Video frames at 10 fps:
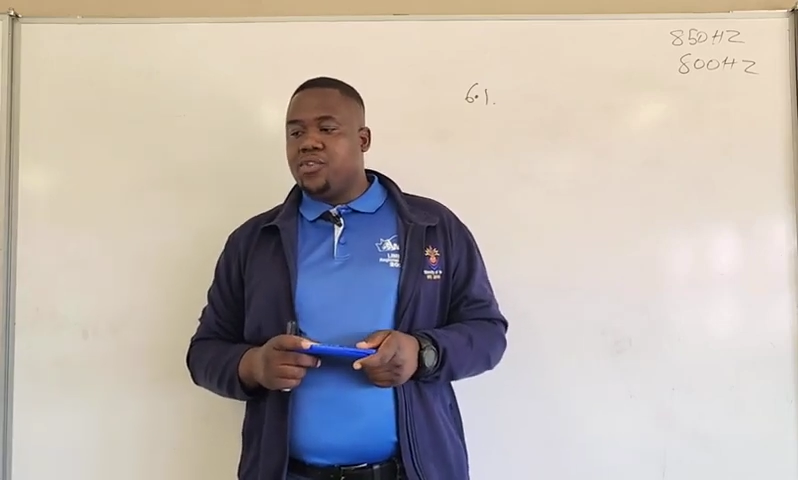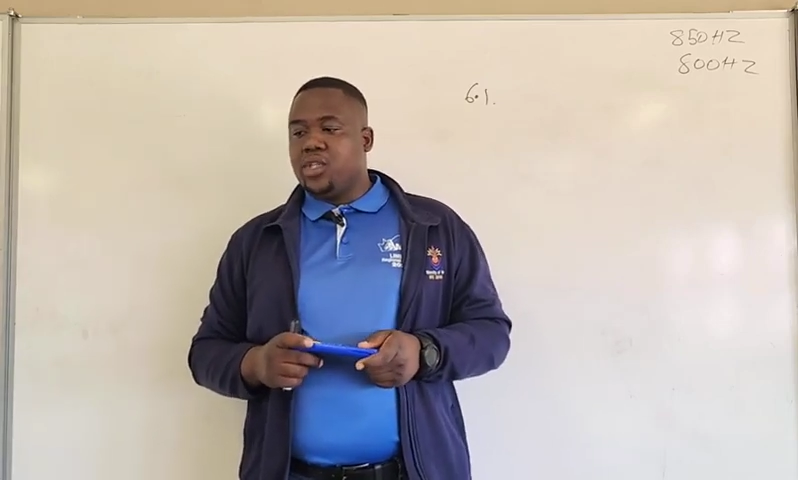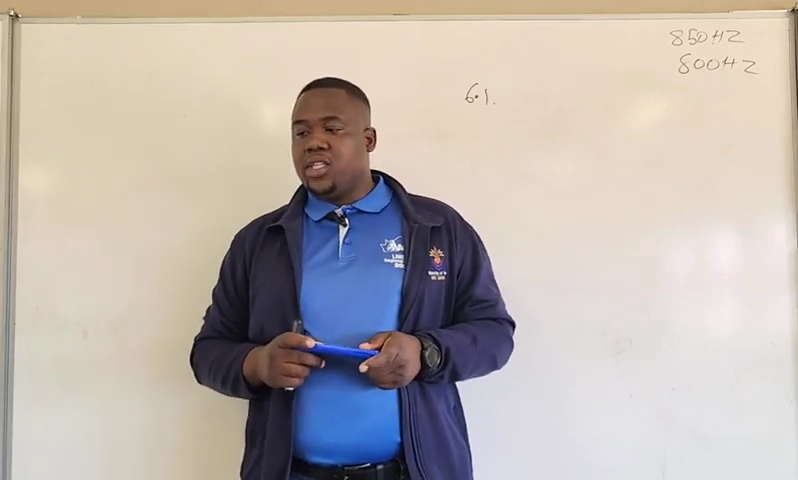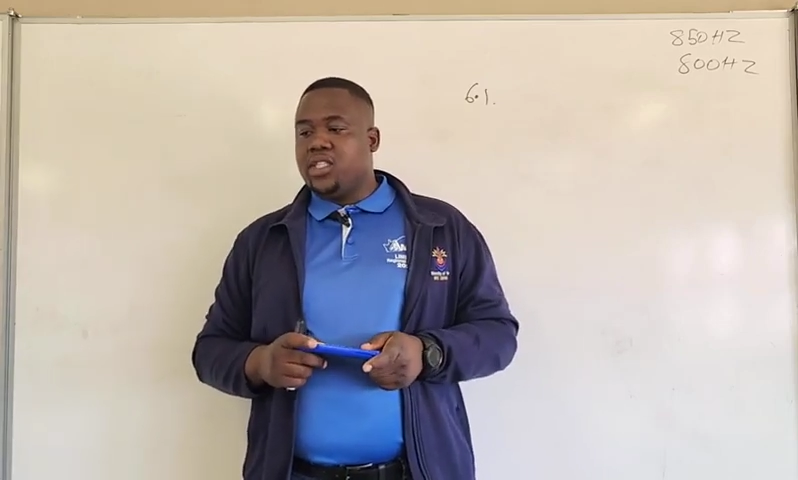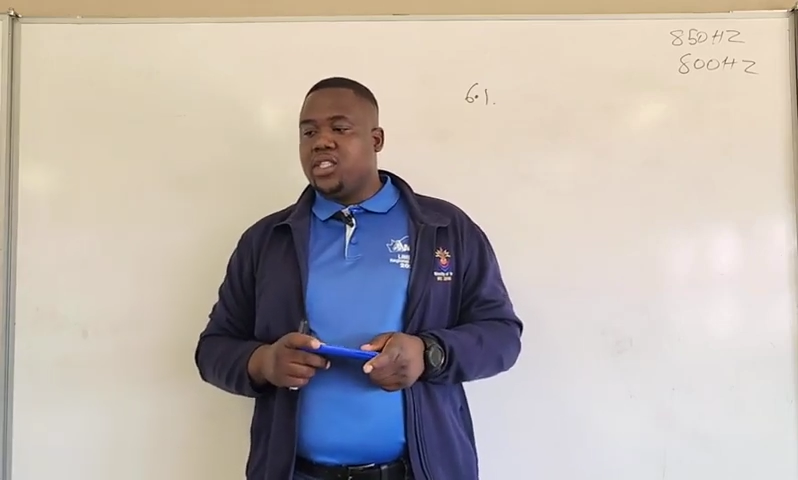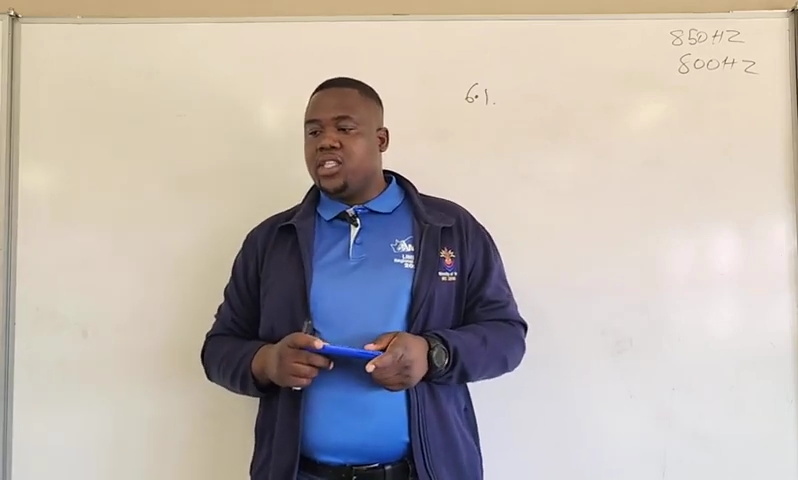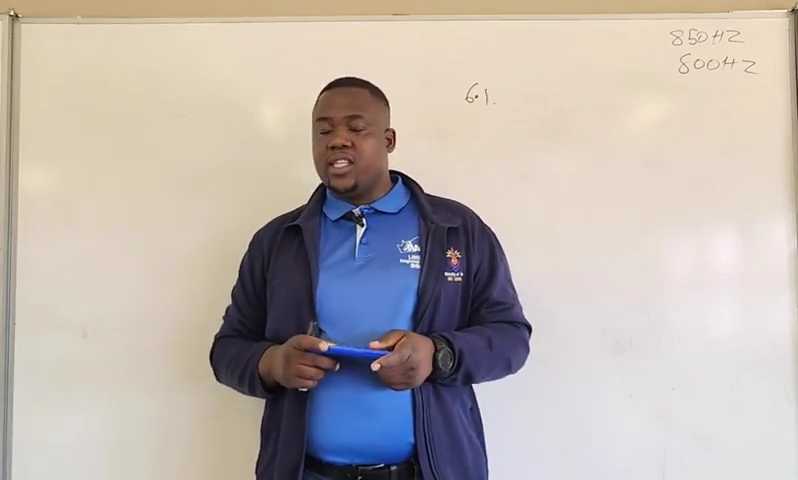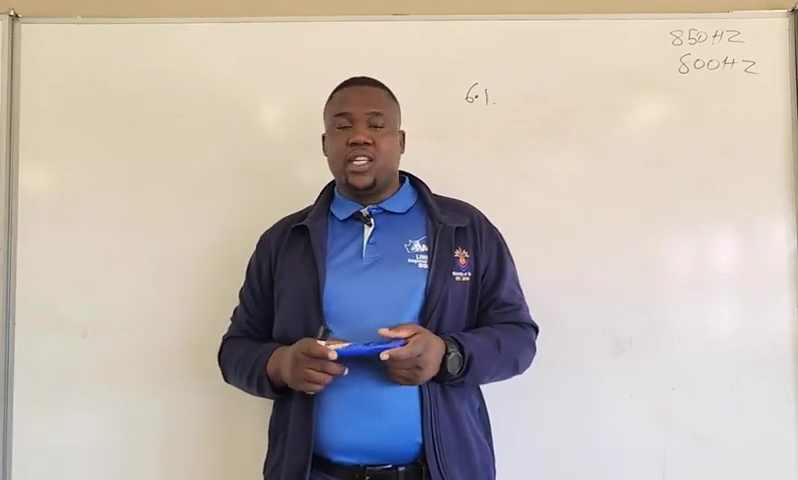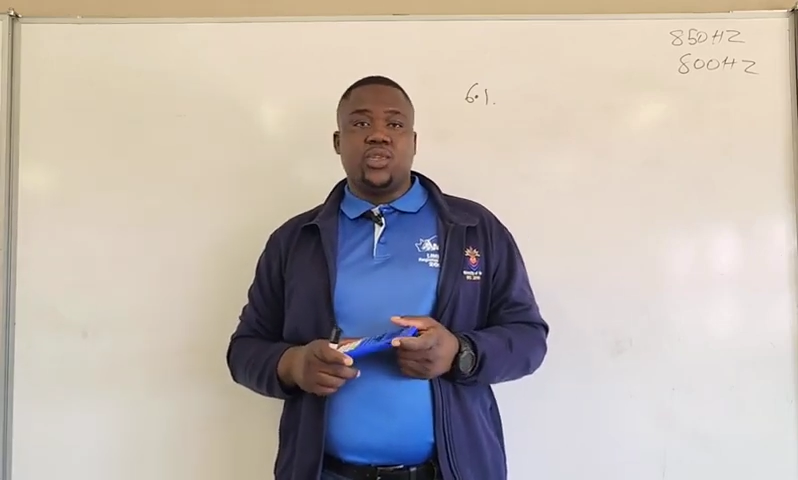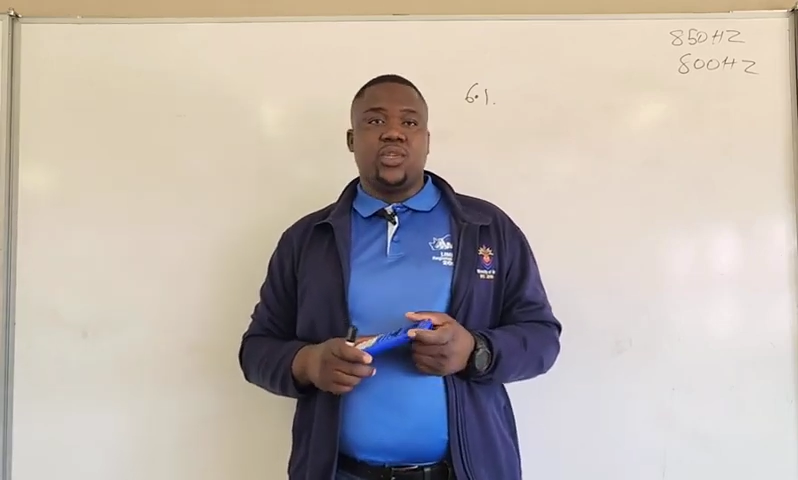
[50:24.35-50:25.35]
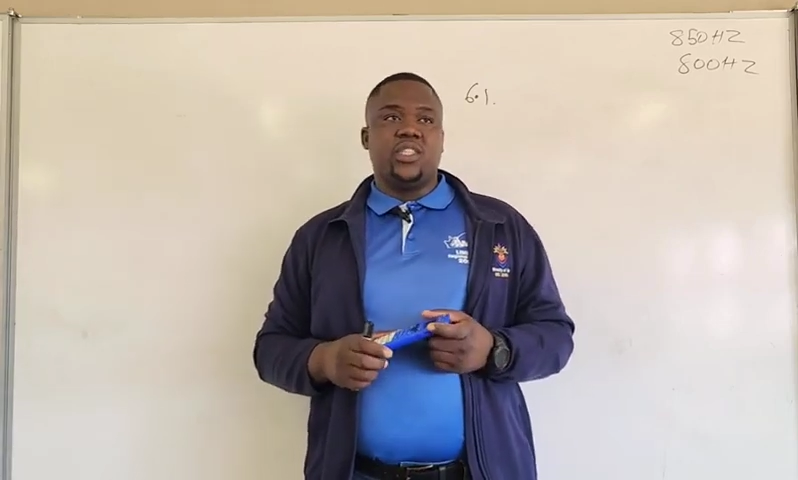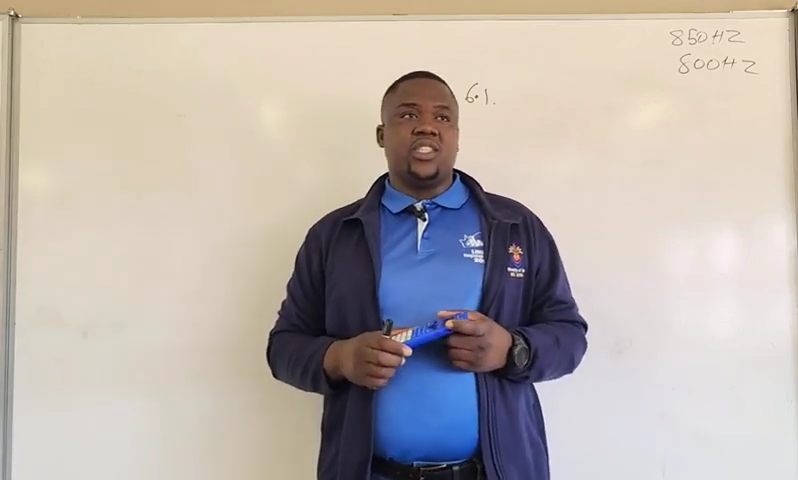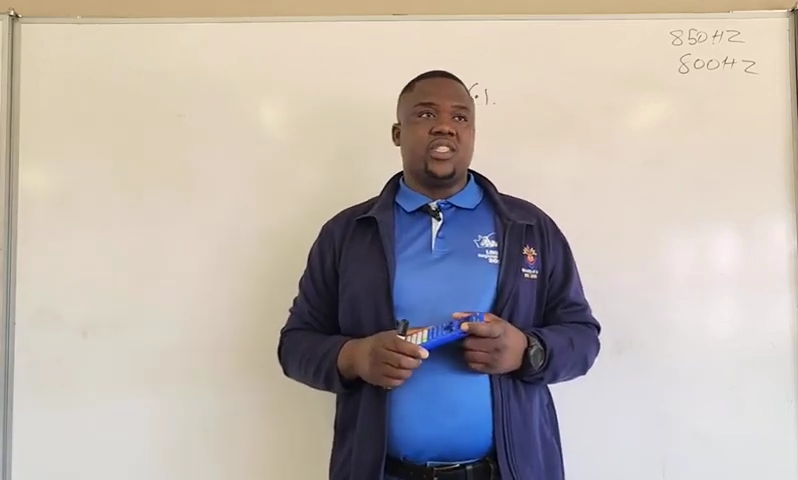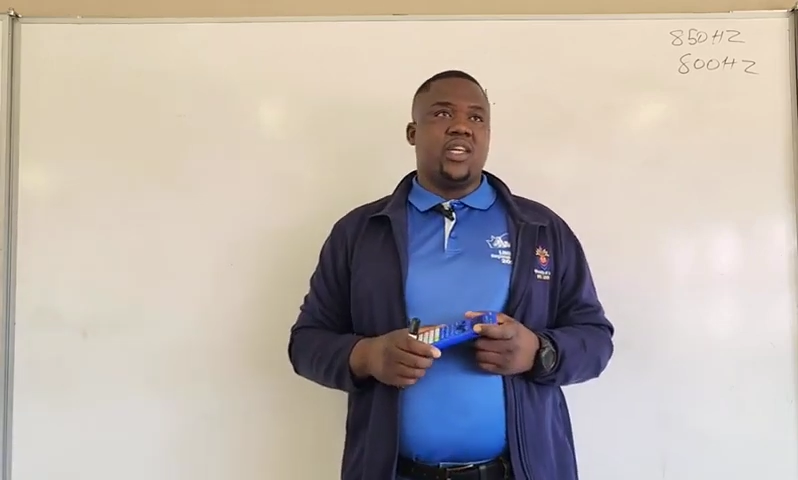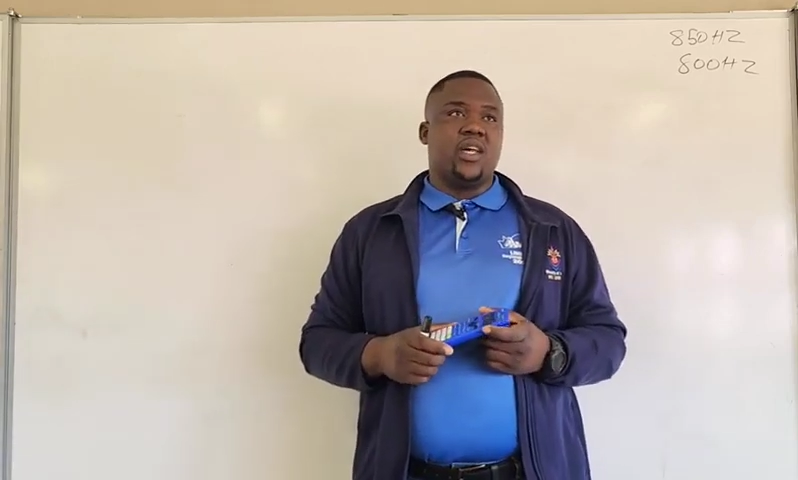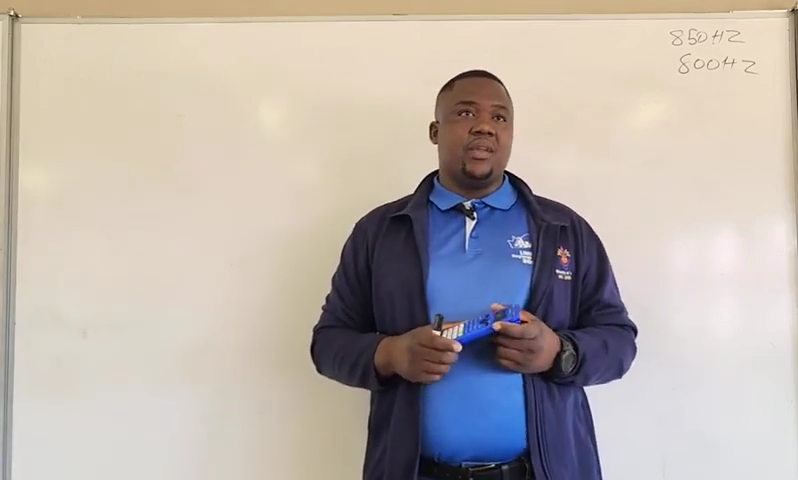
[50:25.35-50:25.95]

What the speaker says: for the detector to register?